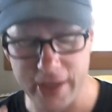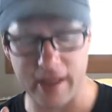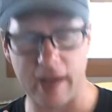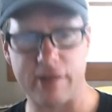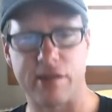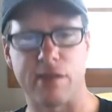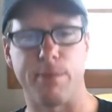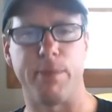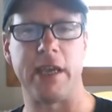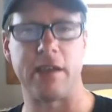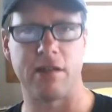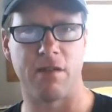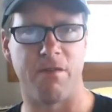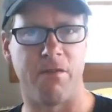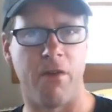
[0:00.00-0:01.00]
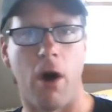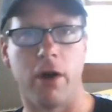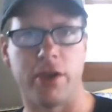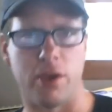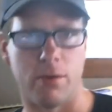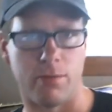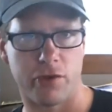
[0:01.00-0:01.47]
that speaks
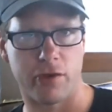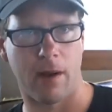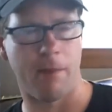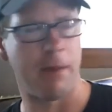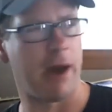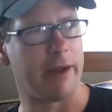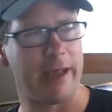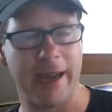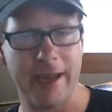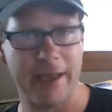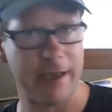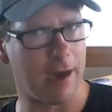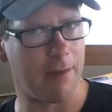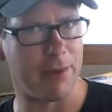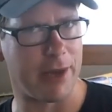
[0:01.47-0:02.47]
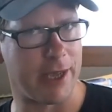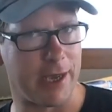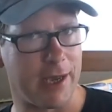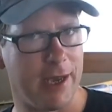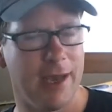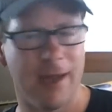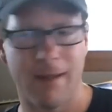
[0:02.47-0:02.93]
volumes about any company
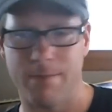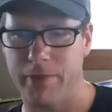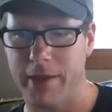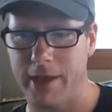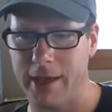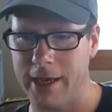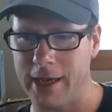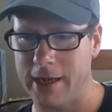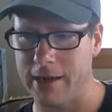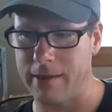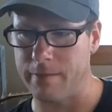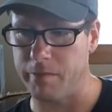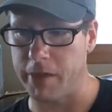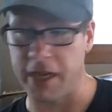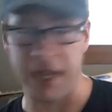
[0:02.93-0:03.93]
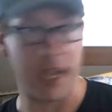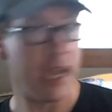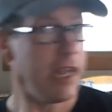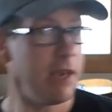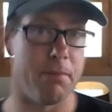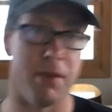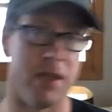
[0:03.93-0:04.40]
in, in
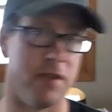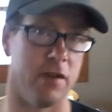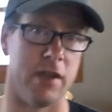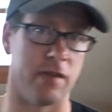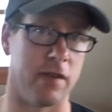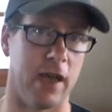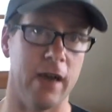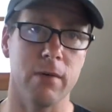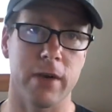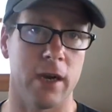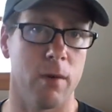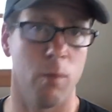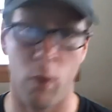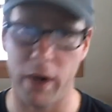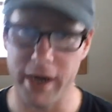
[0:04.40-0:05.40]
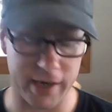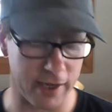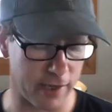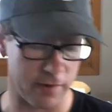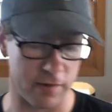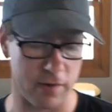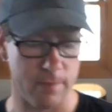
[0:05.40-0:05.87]
any business. I don't care what it
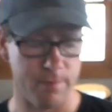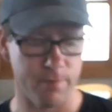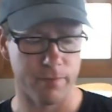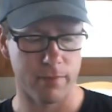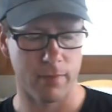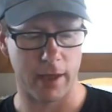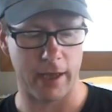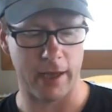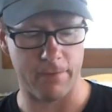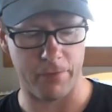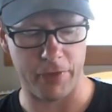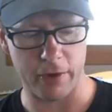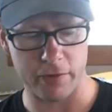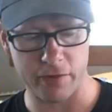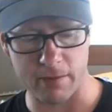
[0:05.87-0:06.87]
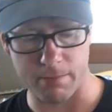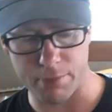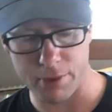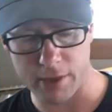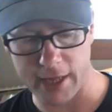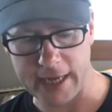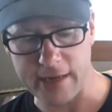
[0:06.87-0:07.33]
is. If there's
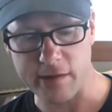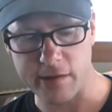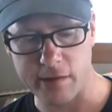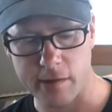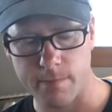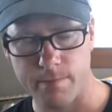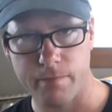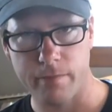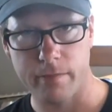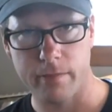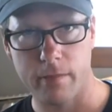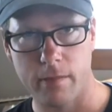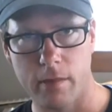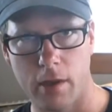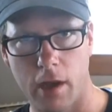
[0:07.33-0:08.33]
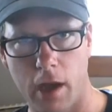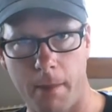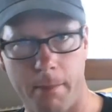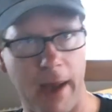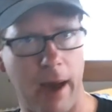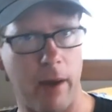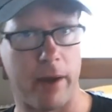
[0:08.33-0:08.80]
complaints
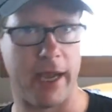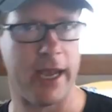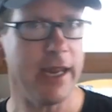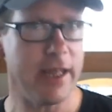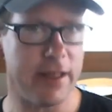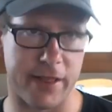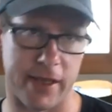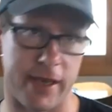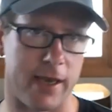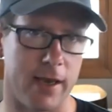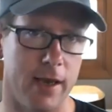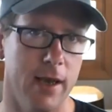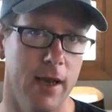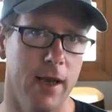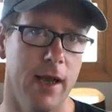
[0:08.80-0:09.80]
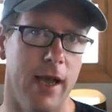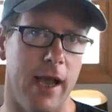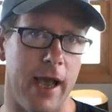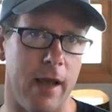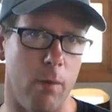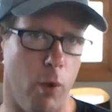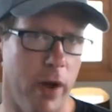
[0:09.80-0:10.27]
about anything,
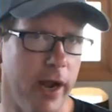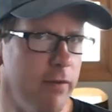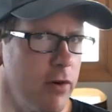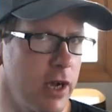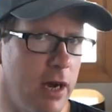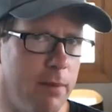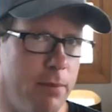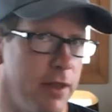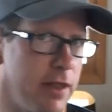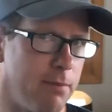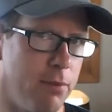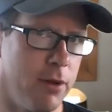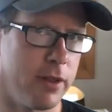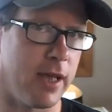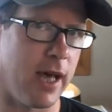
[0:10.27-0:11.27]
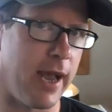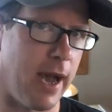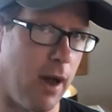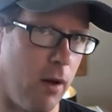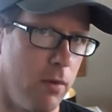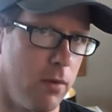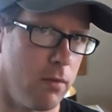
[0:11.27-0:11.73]
and whatever company that put that
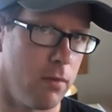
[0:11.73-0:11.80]
out,